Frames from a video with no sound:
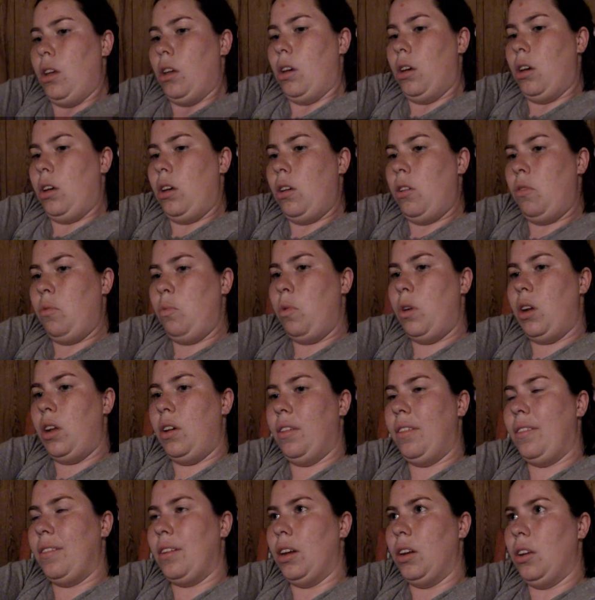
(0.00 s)
Um, what
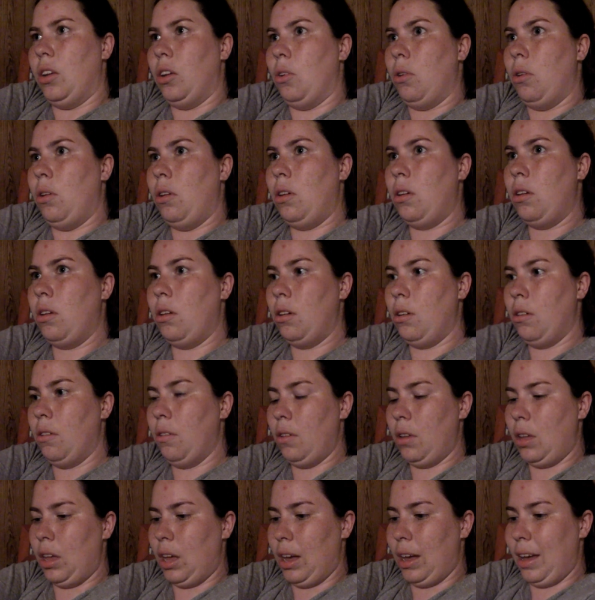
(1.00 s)
else did I do?
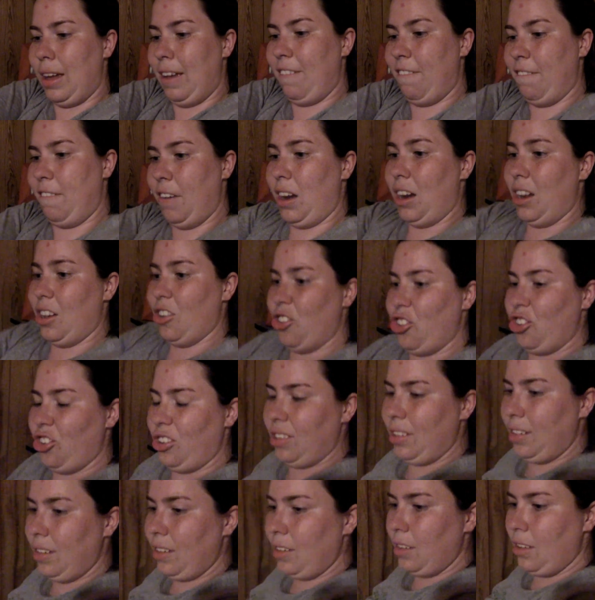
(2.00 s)
I
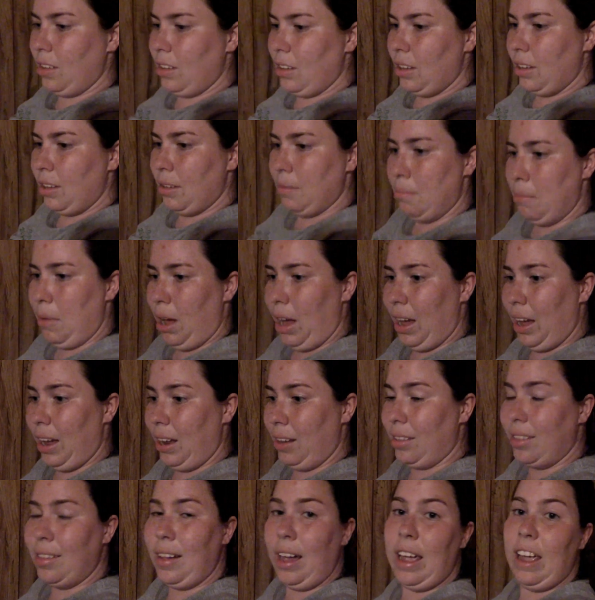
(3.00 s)
finished my
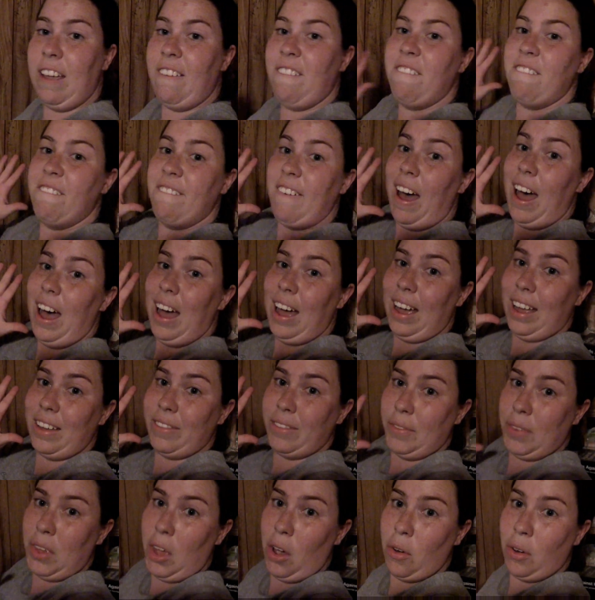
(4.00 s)
day
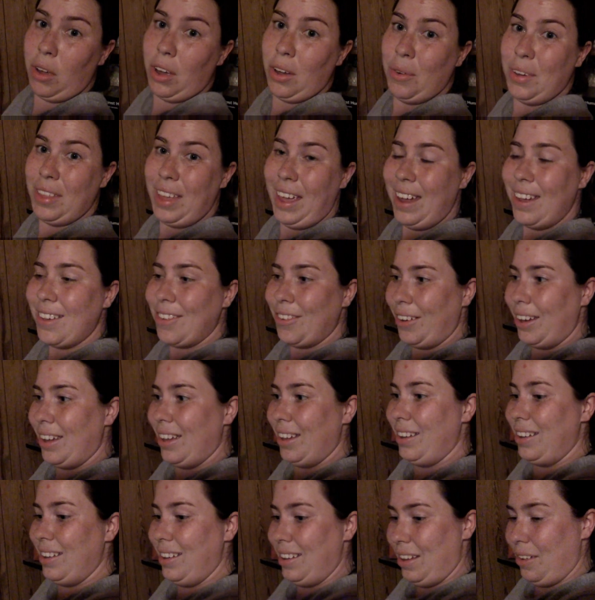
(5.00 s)
five of yoga with
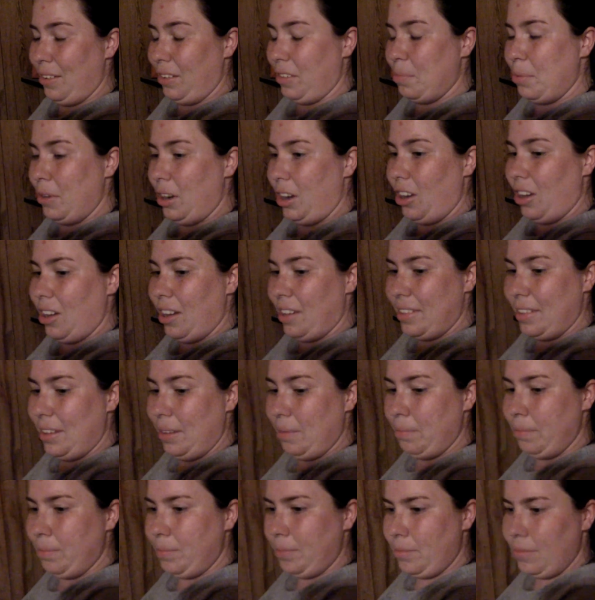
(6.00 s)
Adriene. That was pretty
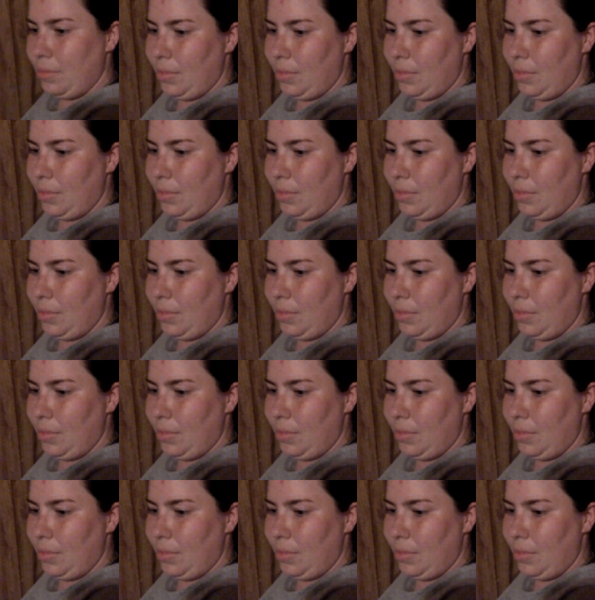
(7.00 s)
awesome.